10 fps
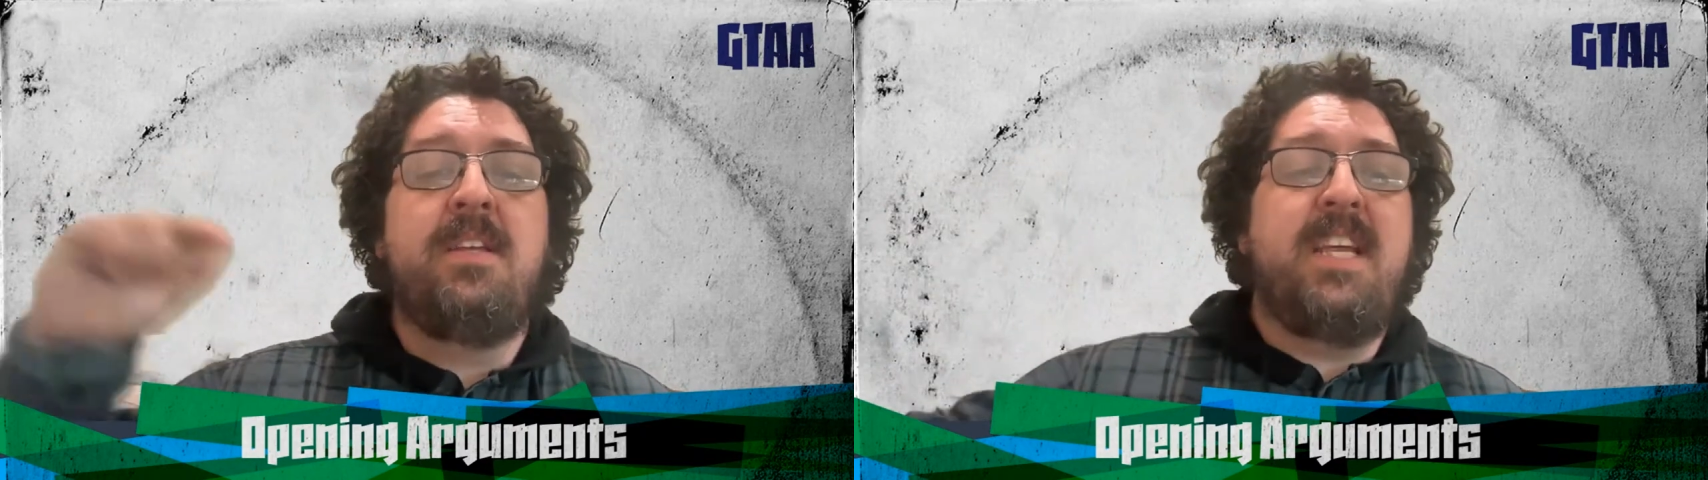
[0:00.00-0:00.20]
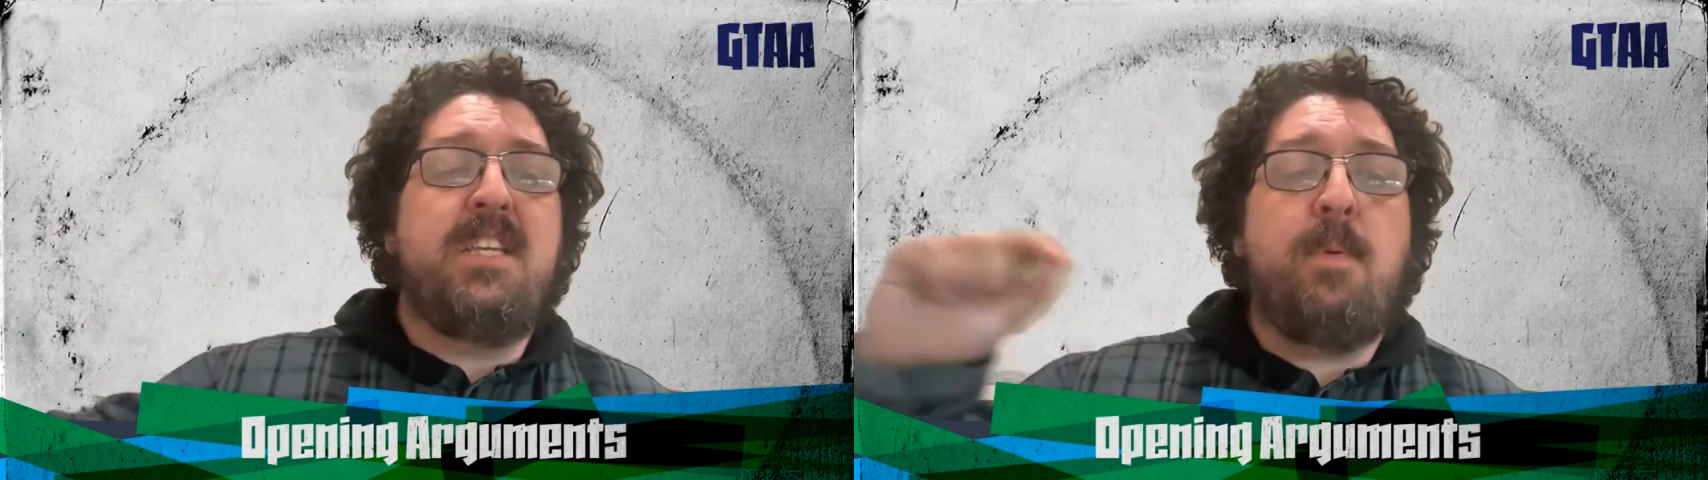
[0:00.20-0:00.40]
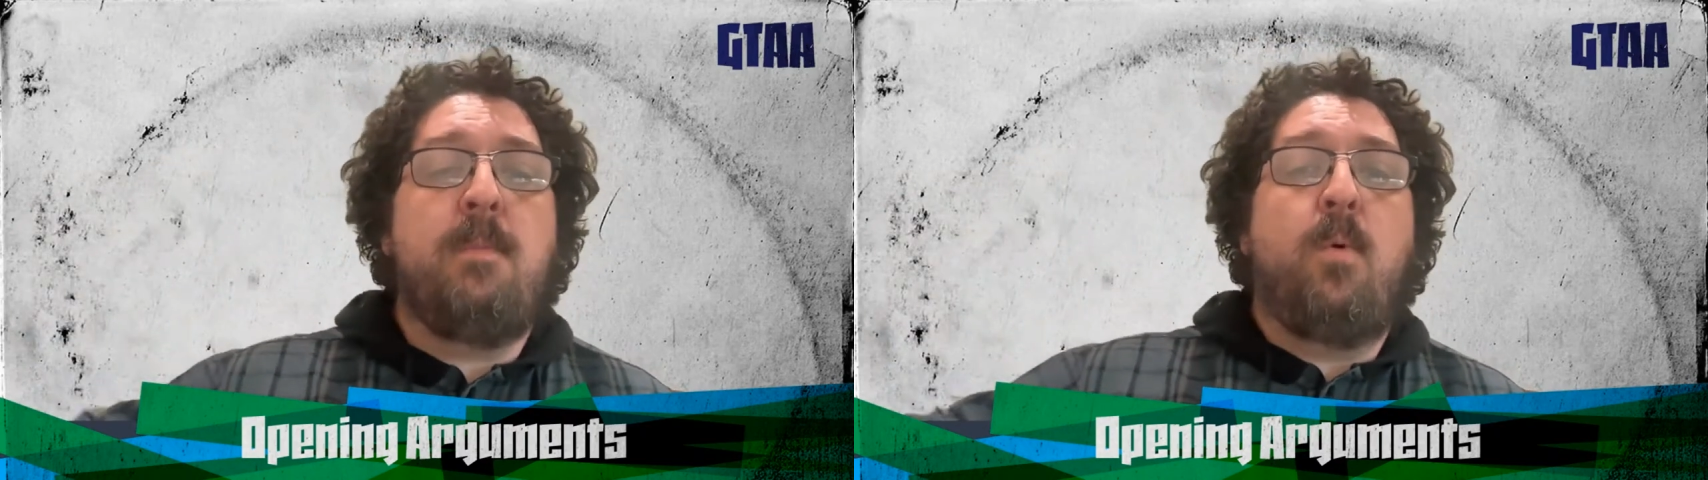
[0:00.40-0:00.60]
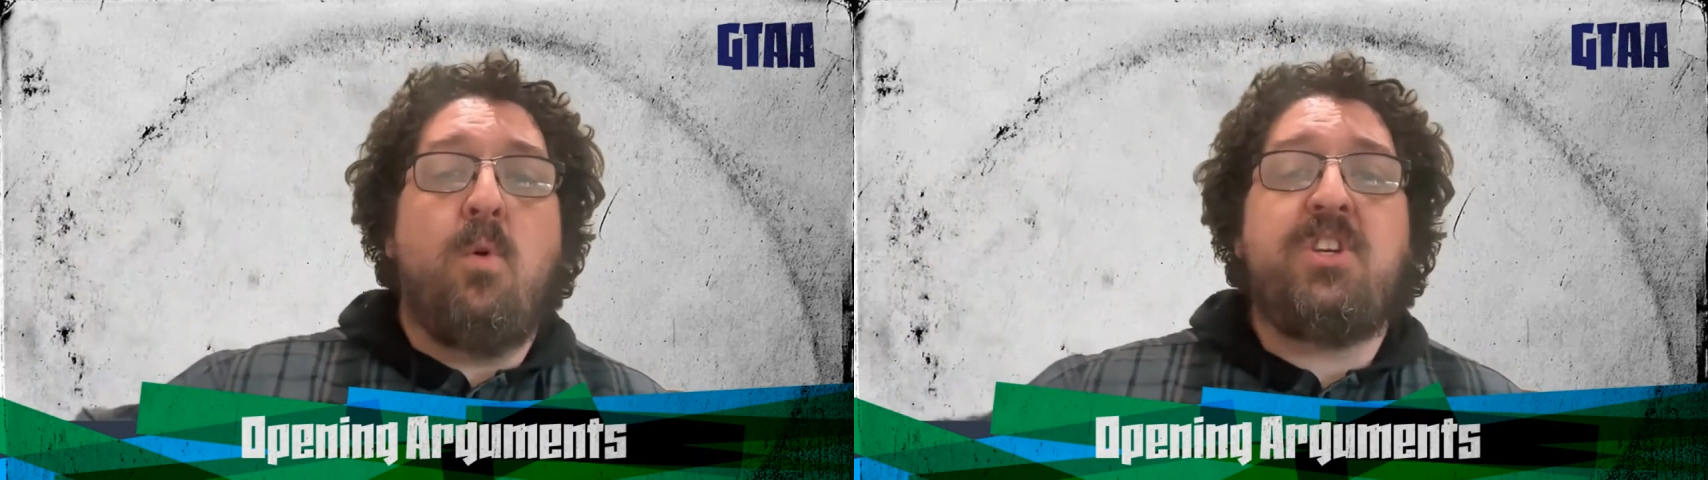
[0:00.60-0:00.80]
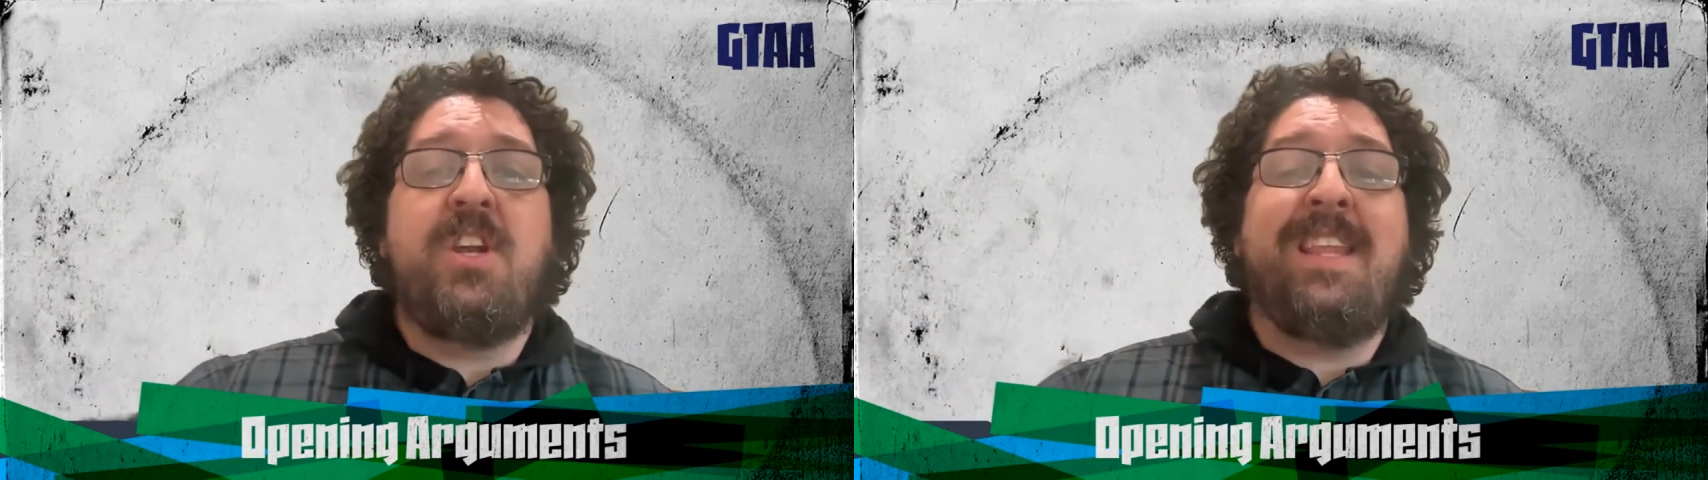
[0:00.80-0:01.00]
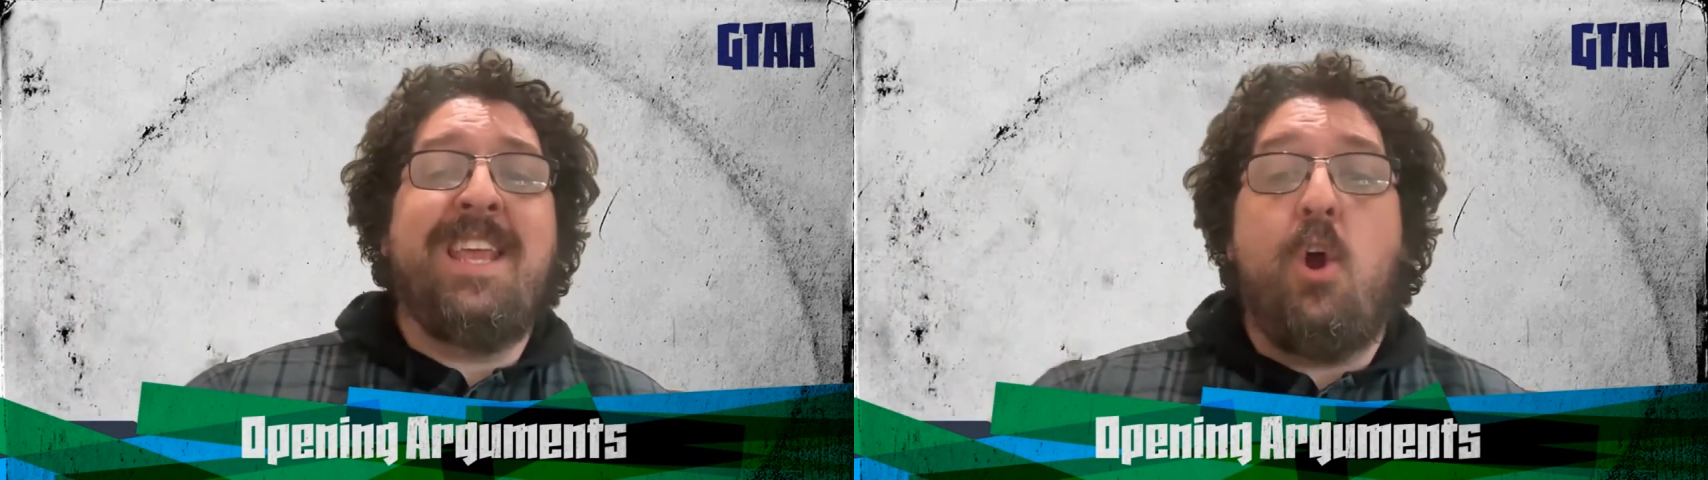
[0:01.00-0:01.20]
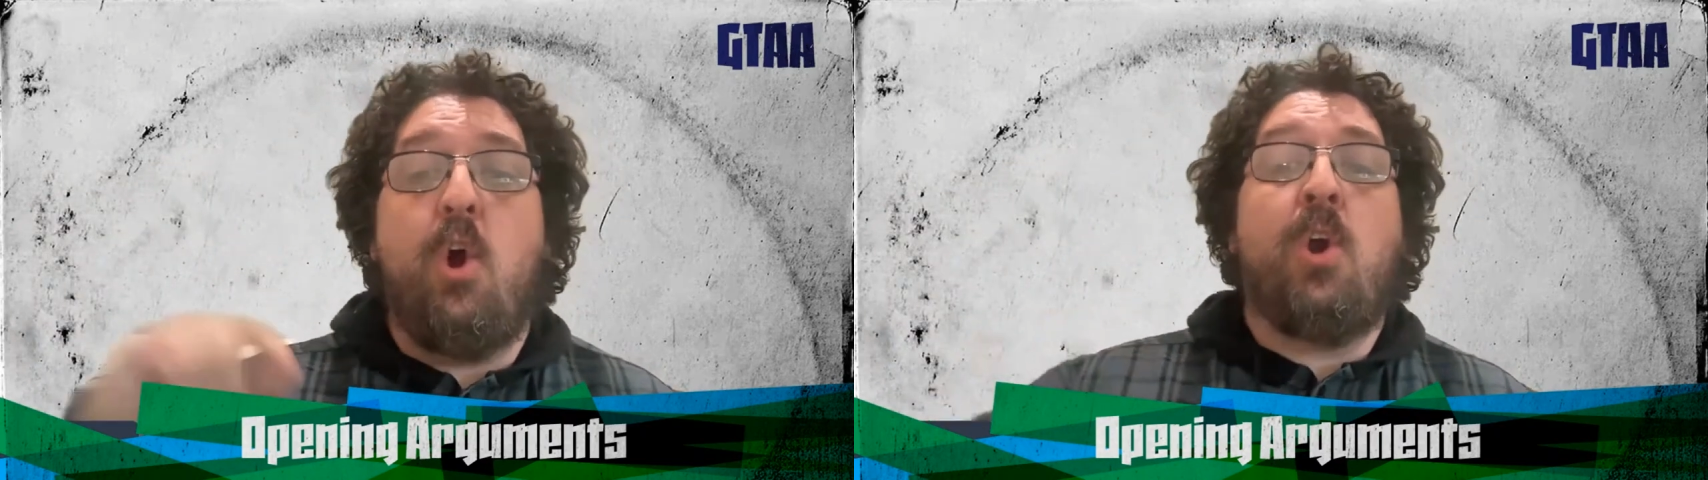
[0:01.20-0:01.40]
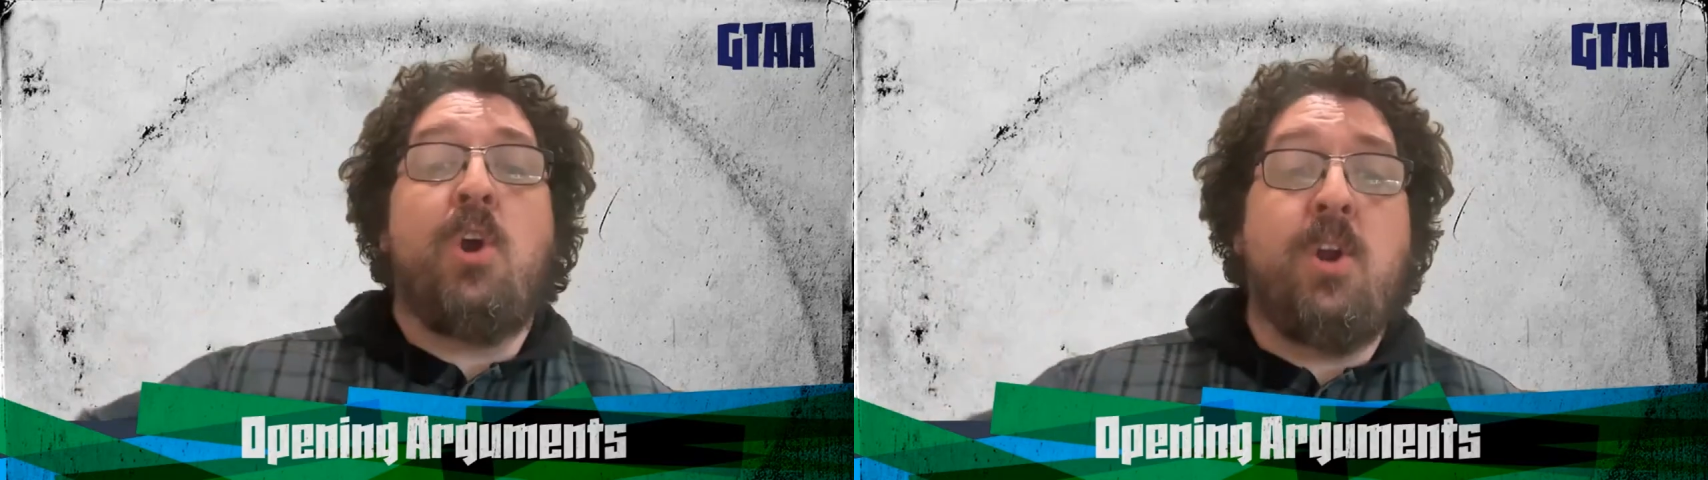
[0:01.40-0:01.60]
disproportionately
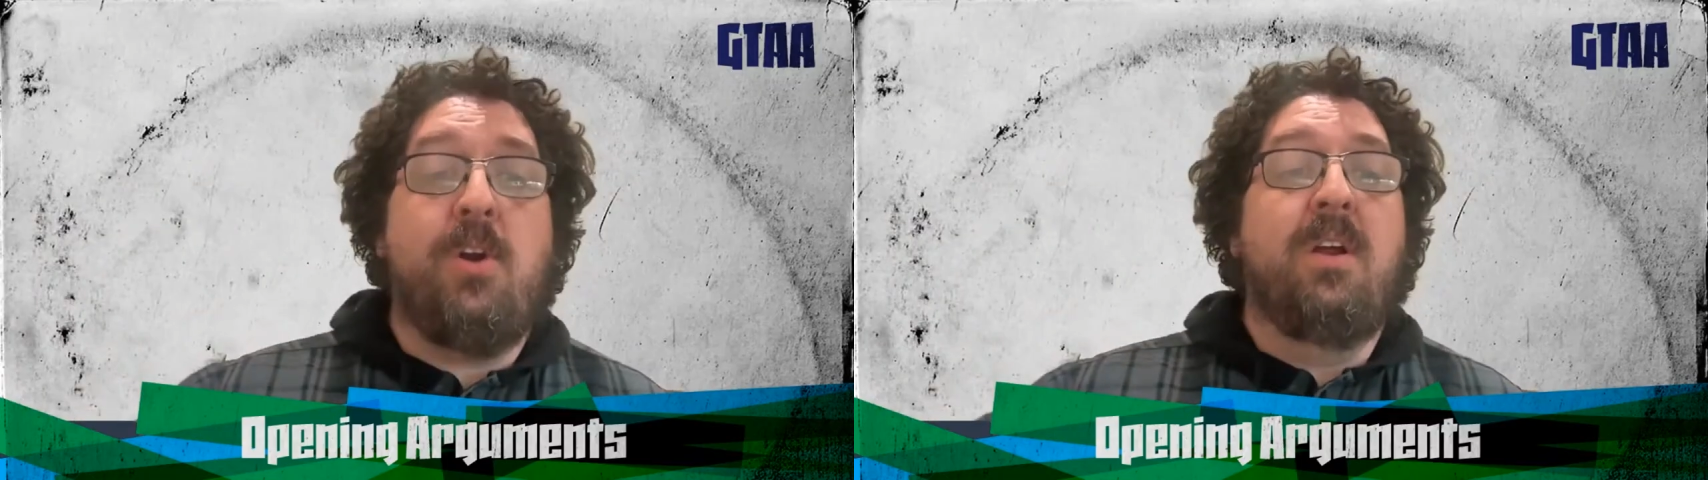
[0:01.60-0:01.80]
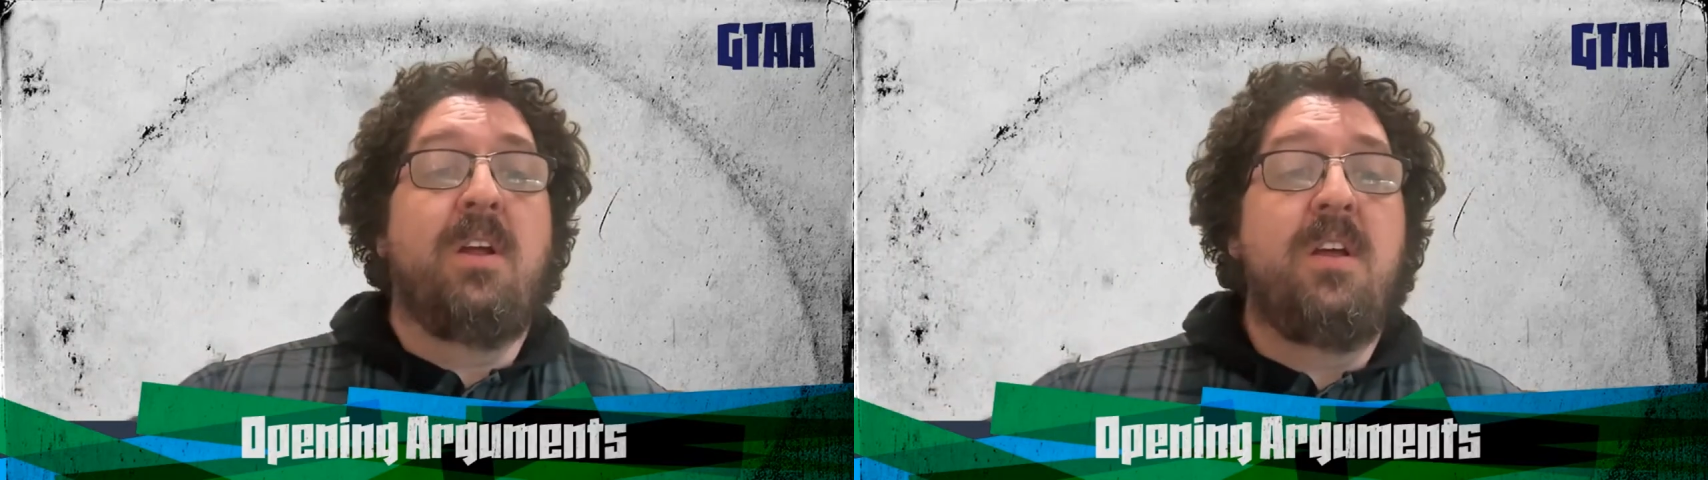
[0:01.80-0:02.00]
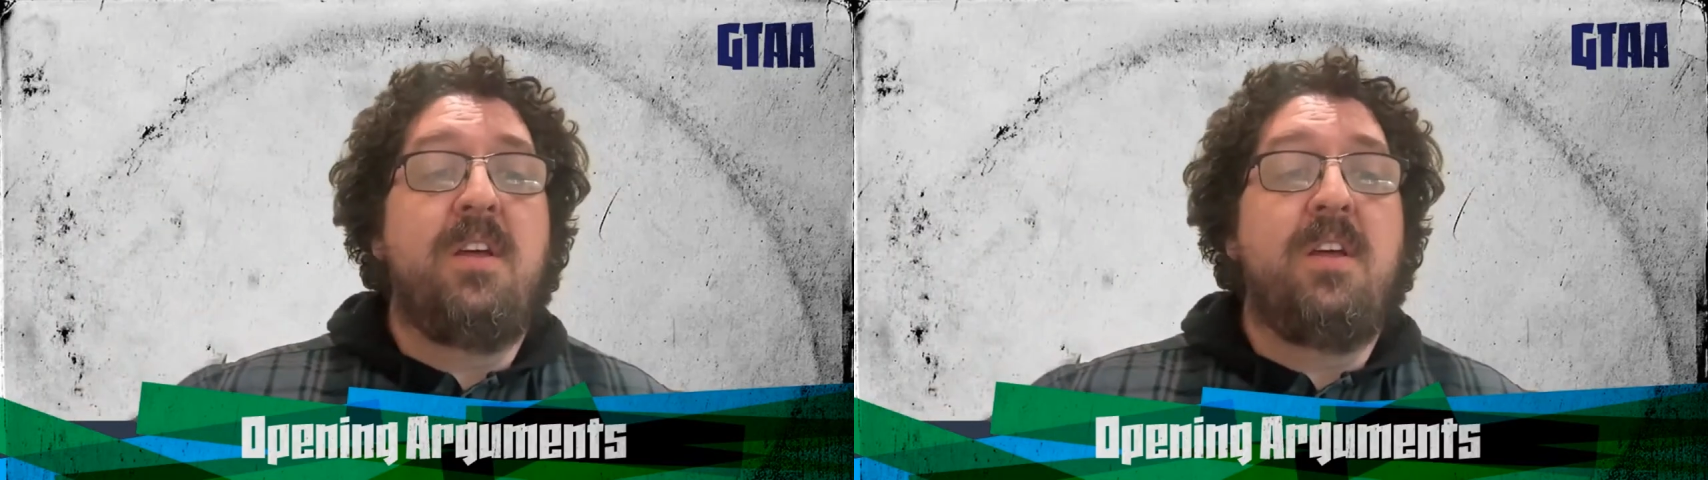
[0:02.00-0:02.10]
harder